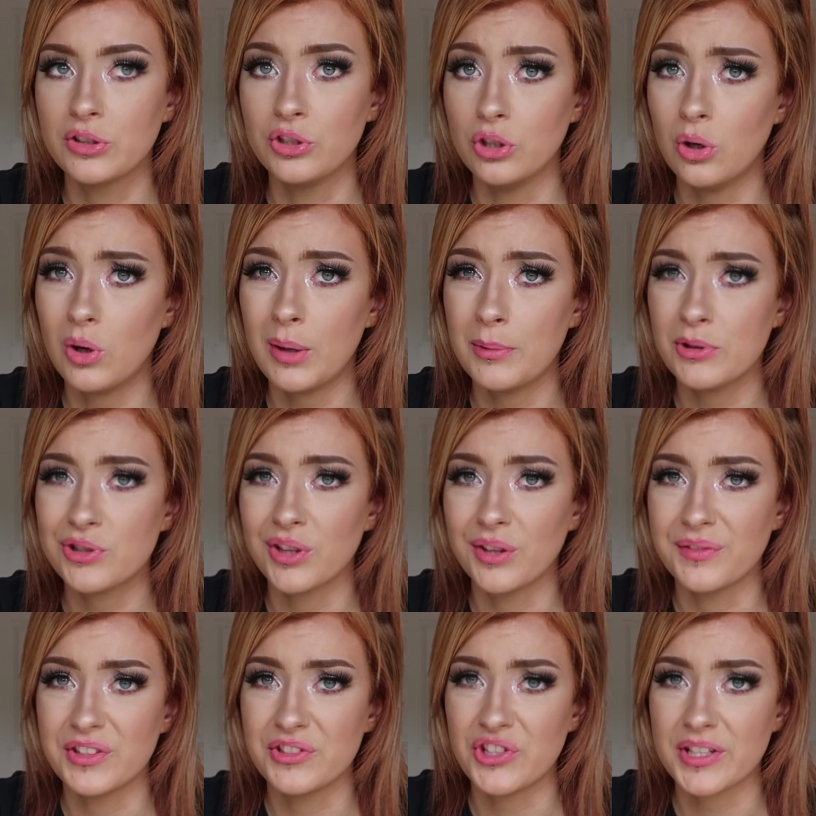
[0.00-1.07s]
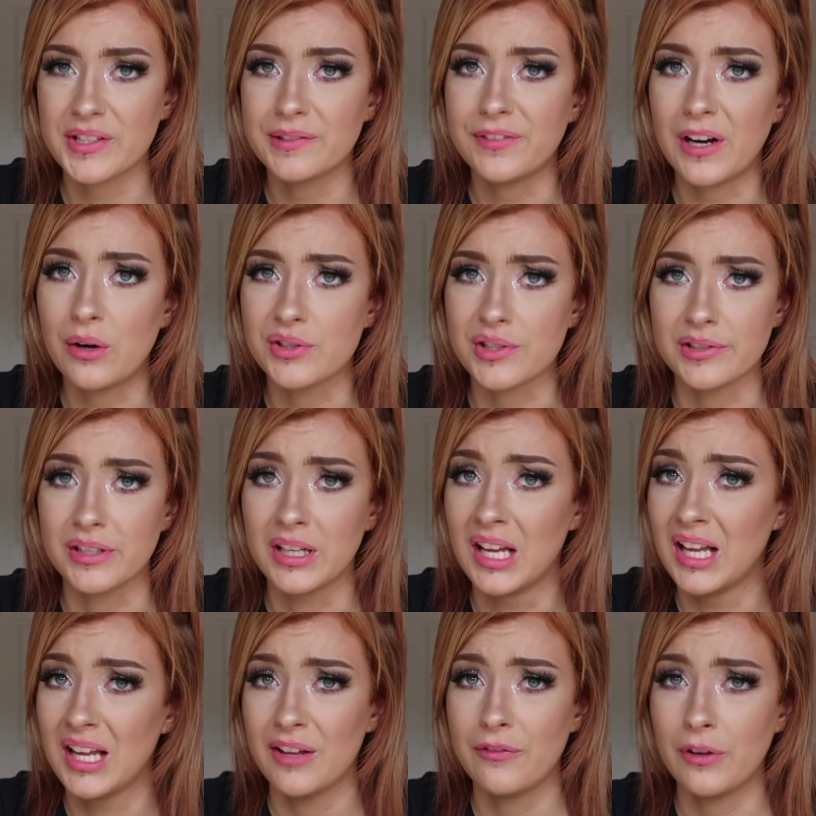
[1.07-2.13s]
you know how much I love the Gixxer 1000.
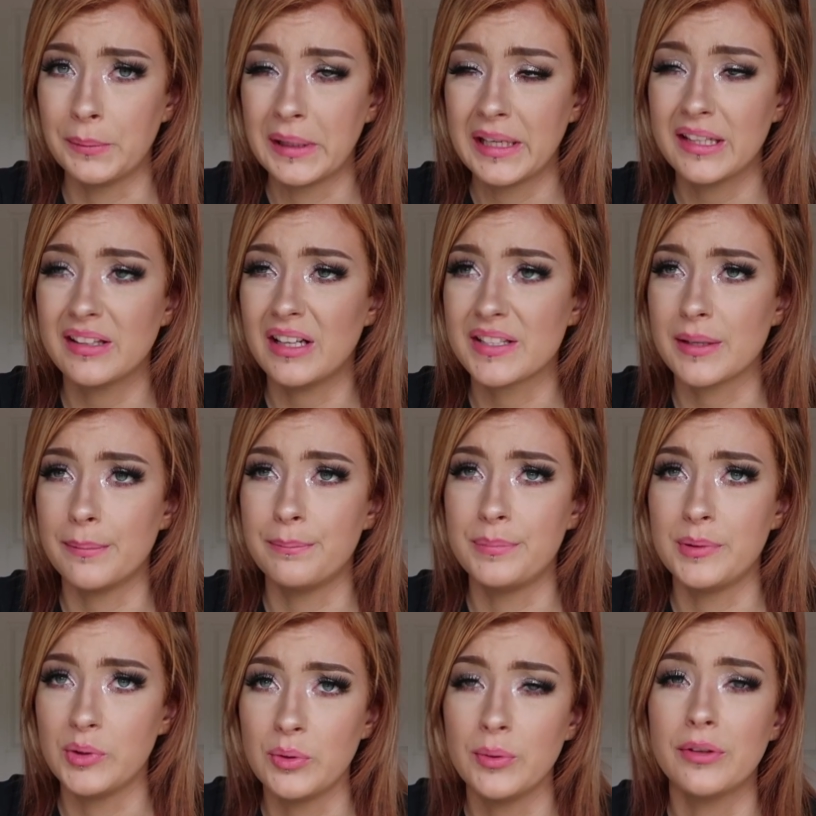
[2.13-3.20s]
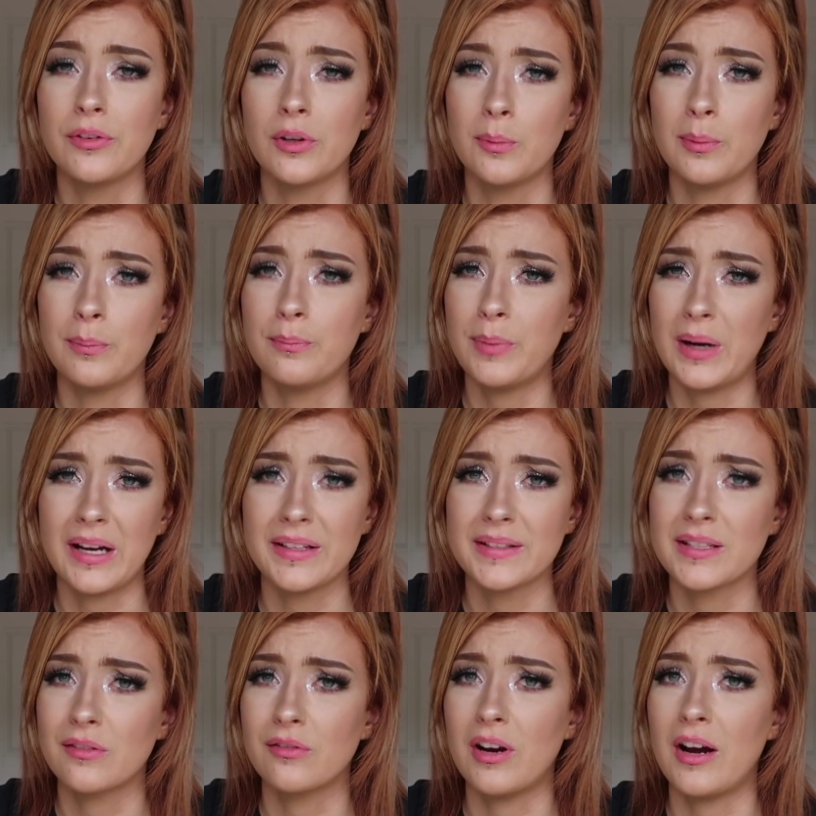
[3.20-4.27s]
For me, that's a beautiful
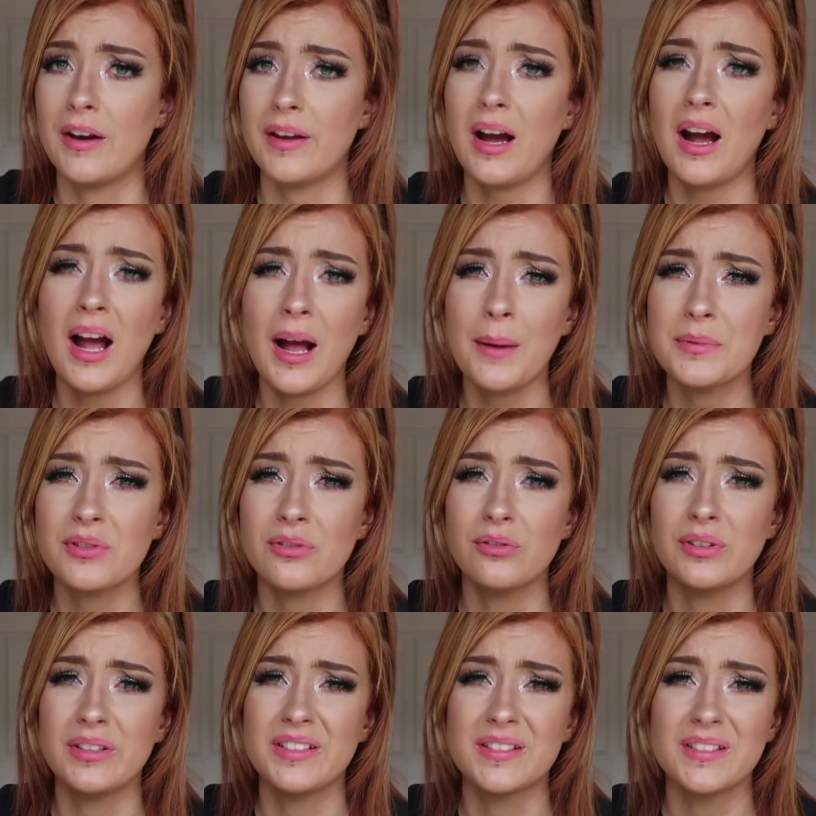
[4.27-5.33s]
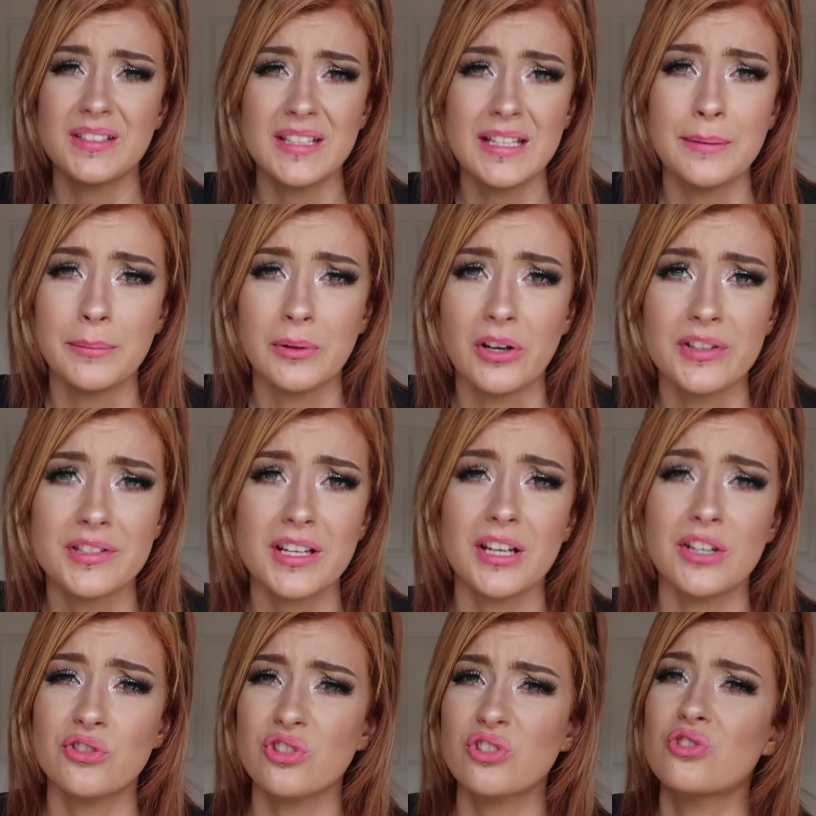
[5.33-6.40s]
bike to ride. Absolutely seamless.
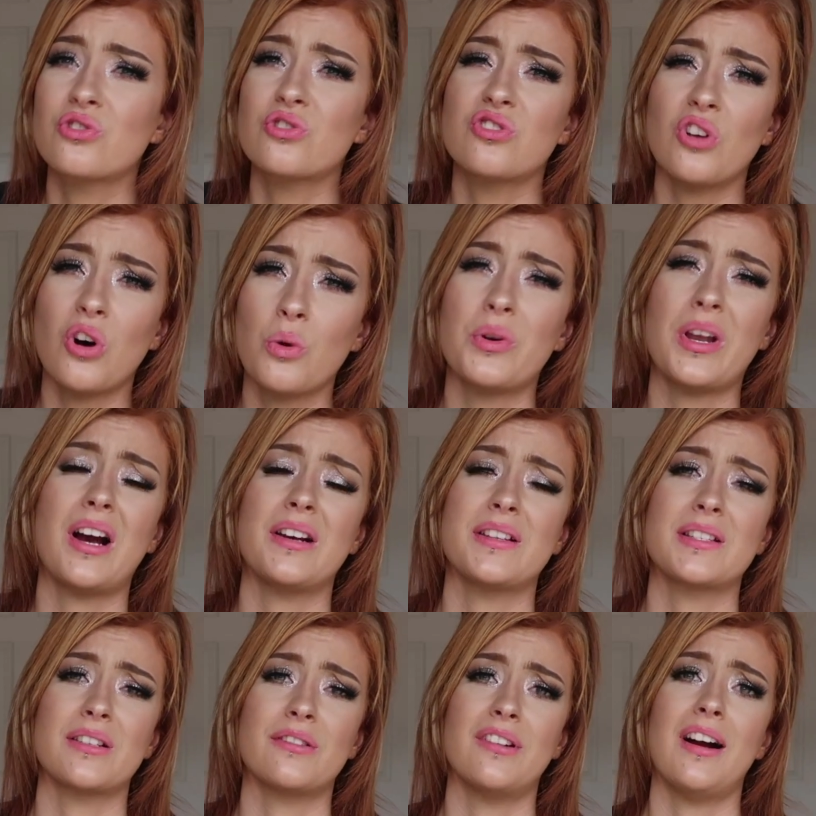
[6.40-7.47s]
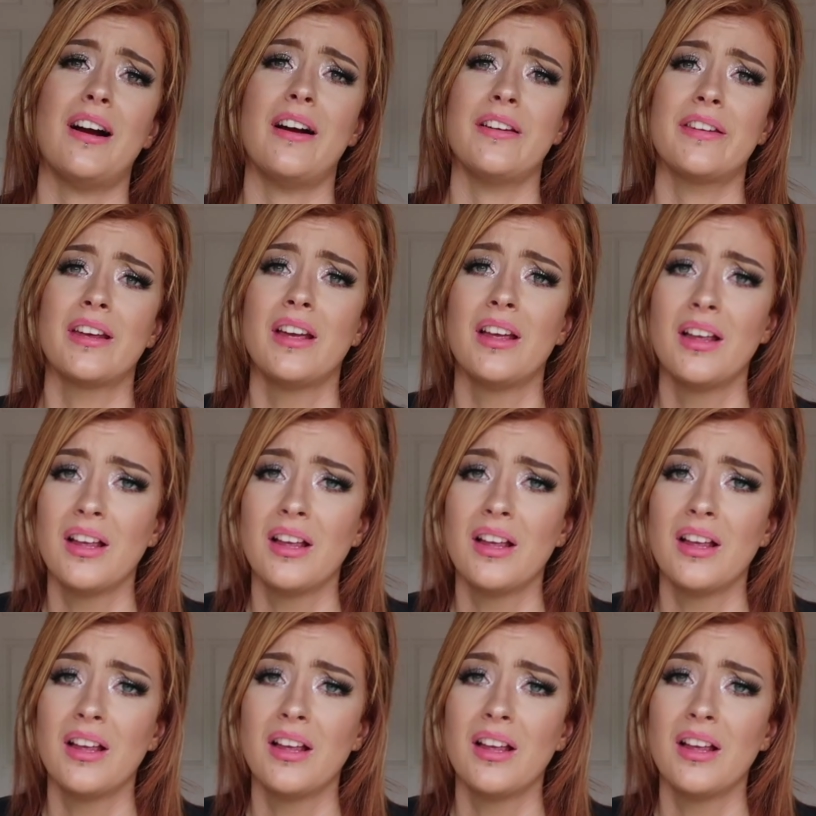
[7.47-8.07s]
It's just so nice to ride.